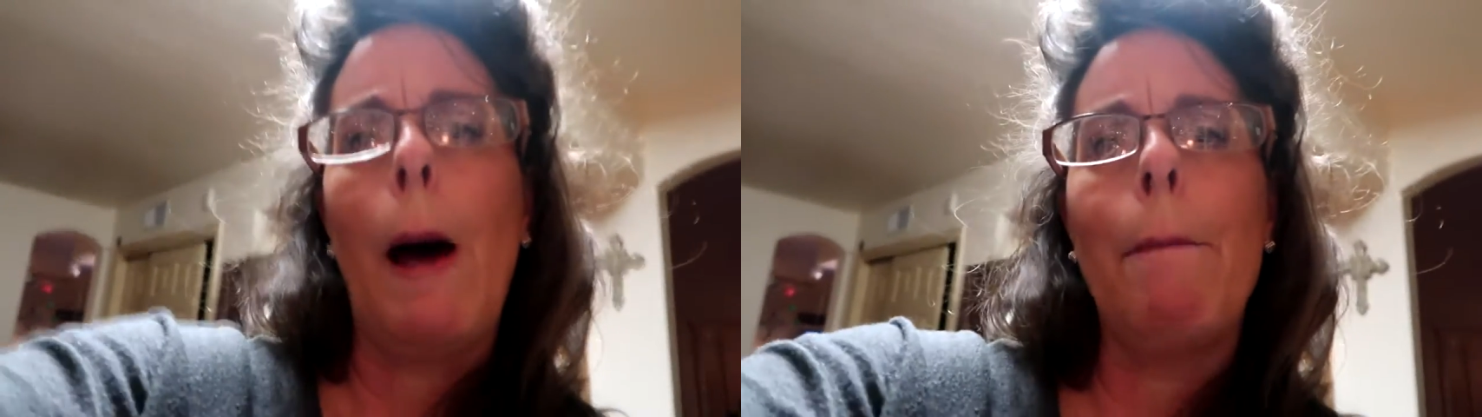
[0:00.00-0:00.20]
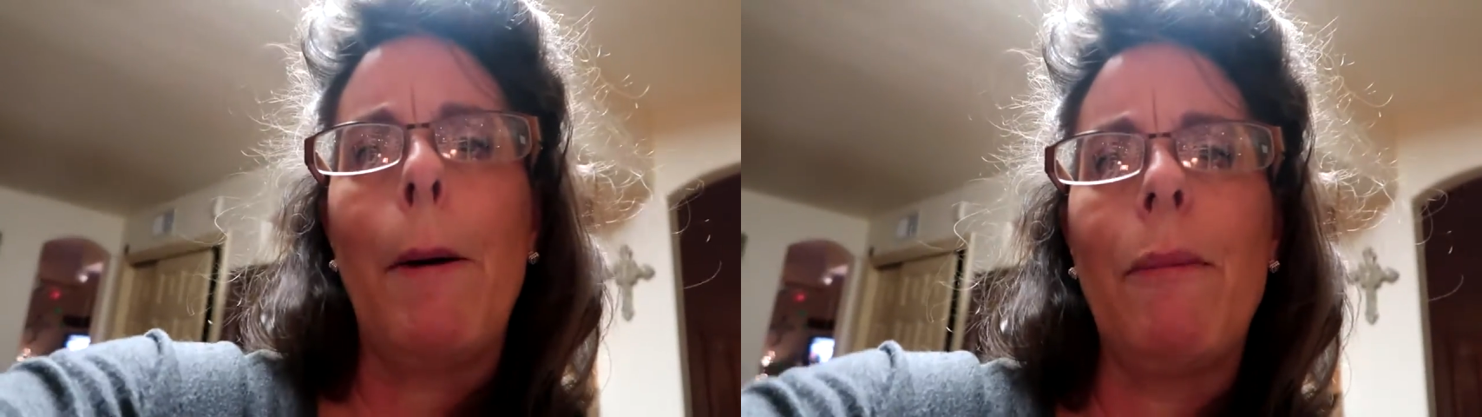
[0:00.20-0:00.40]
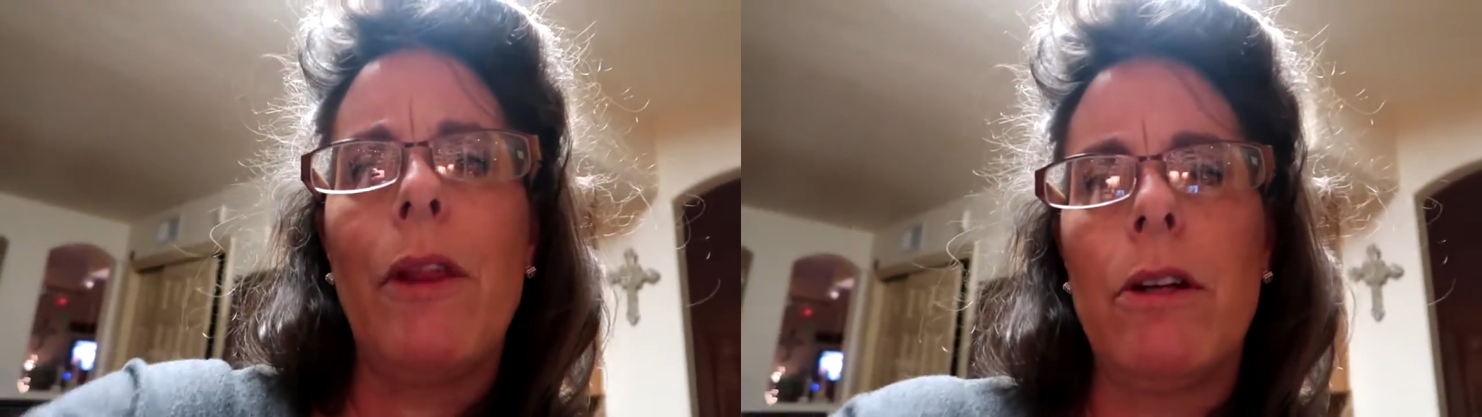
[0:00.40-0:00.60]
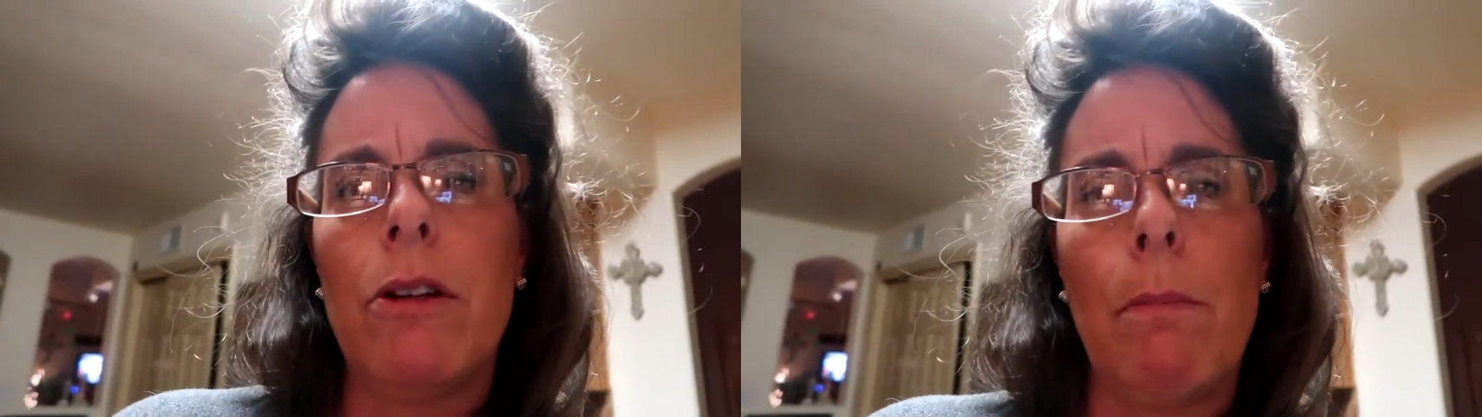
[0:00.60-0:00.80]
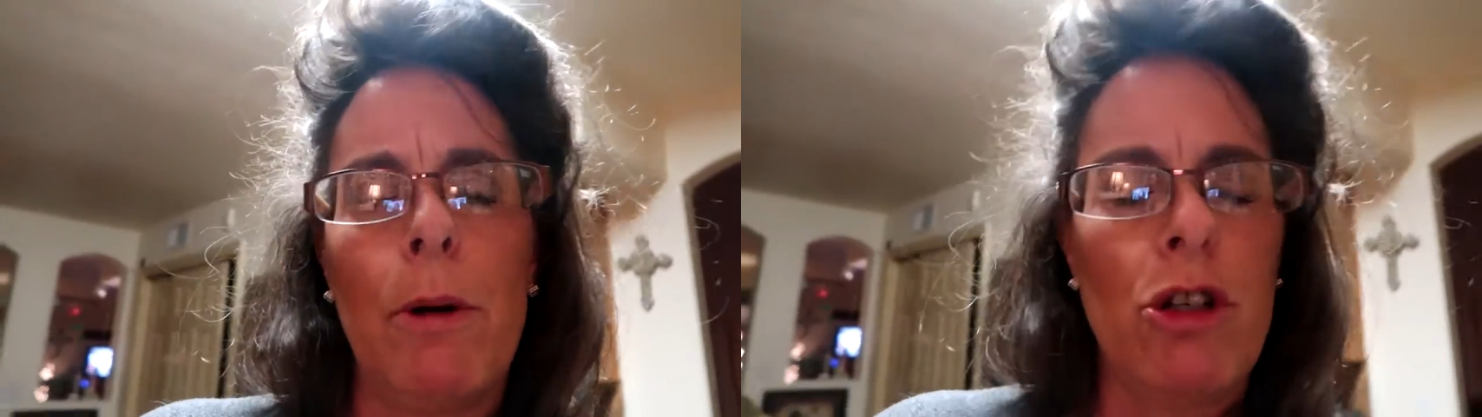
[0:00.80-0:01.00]
up the
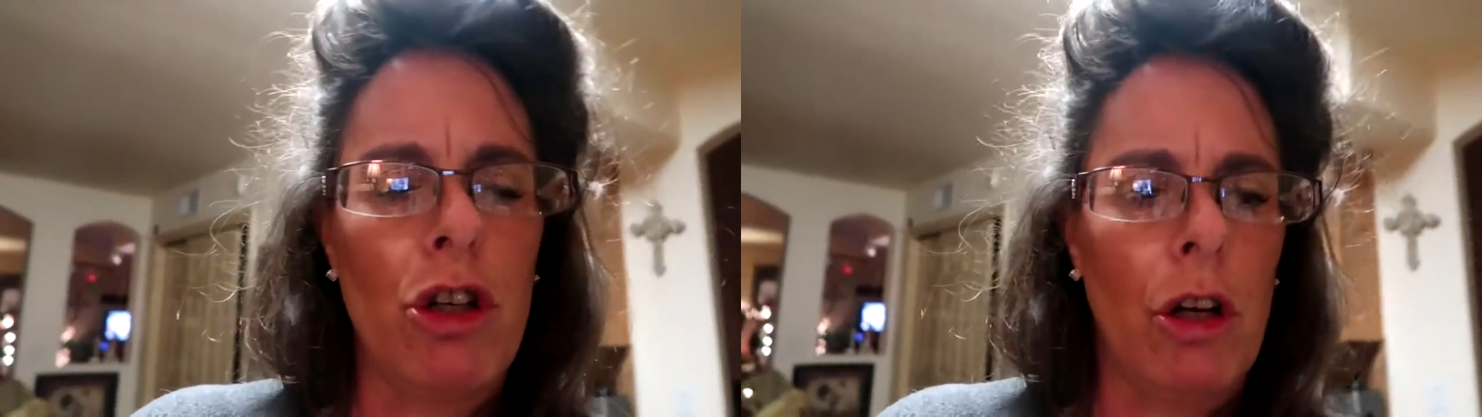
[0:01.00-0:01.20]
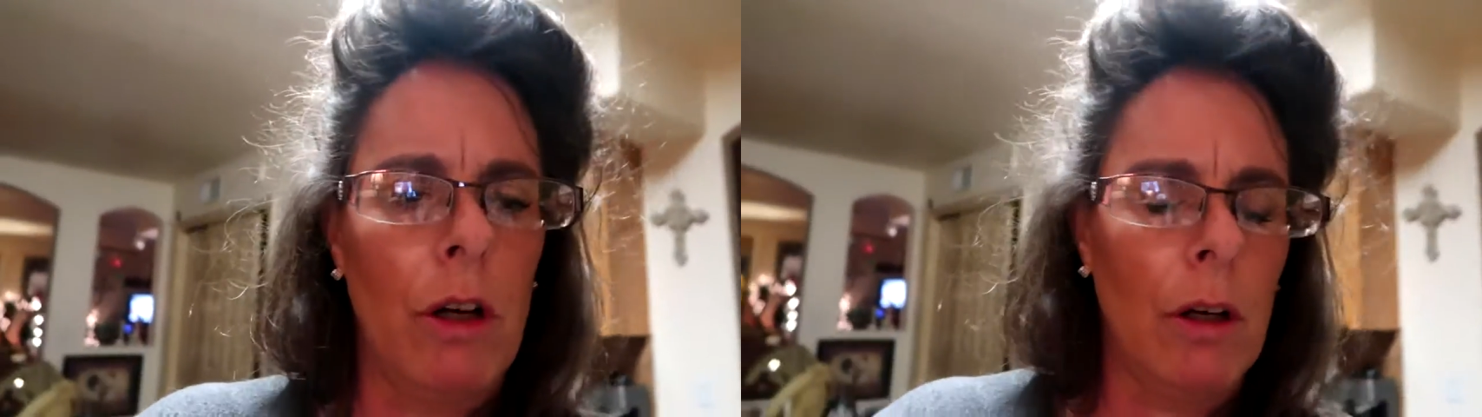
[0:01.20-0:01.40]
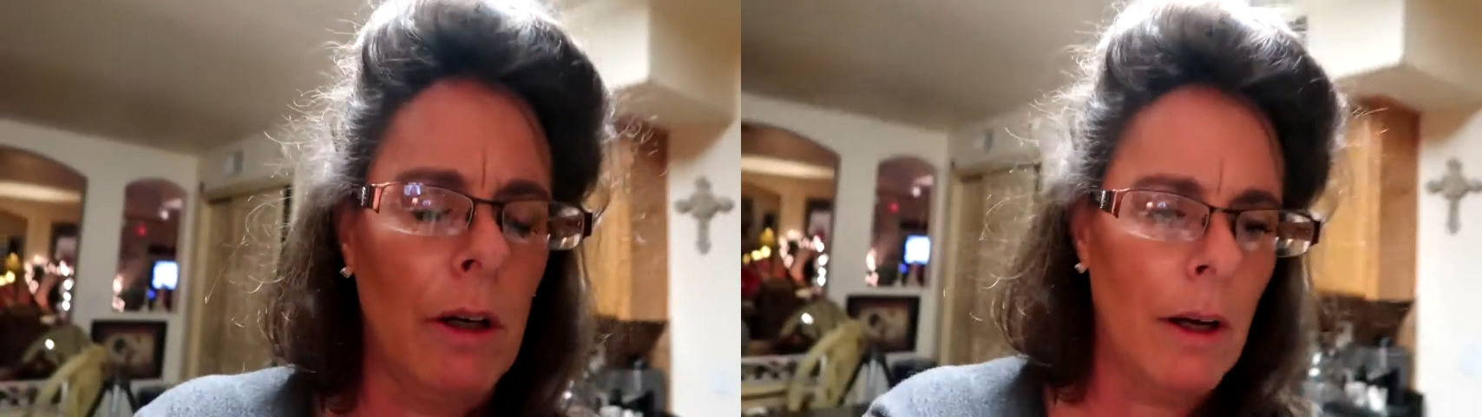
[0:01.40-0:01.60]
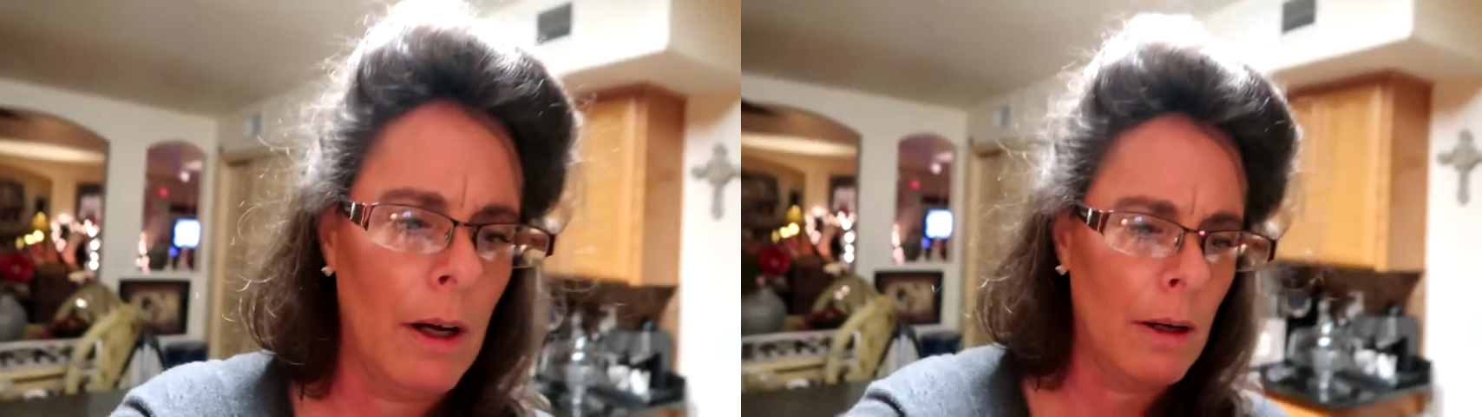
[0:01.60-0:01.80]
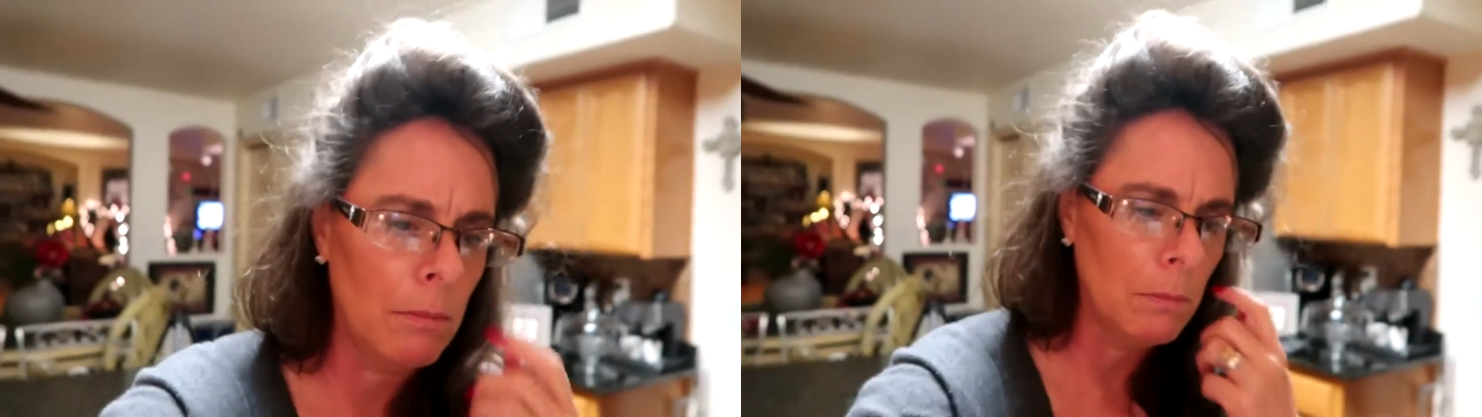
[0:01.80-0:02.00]
temperature
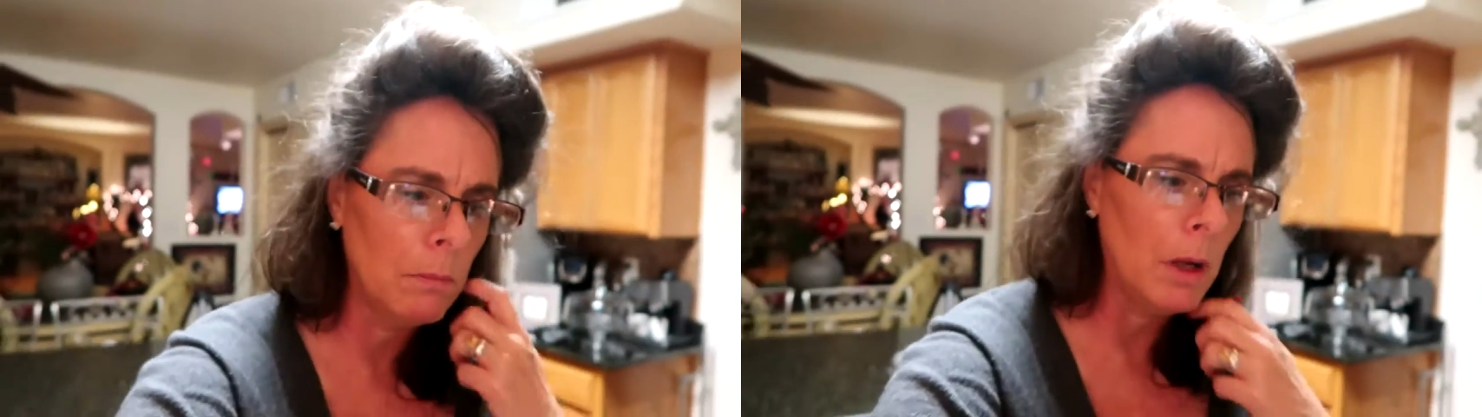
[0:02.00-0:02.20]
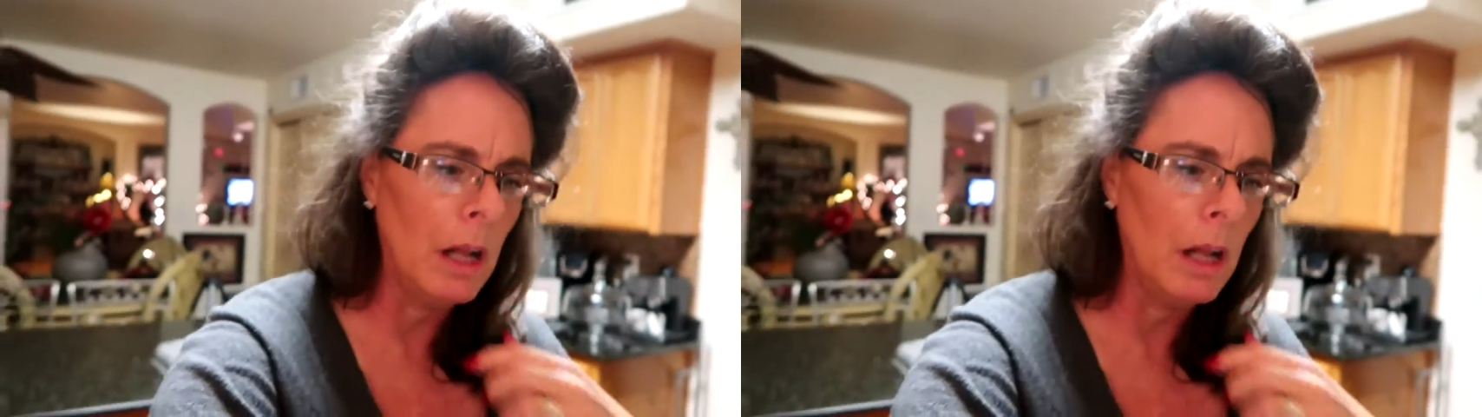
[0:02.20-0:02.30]
um,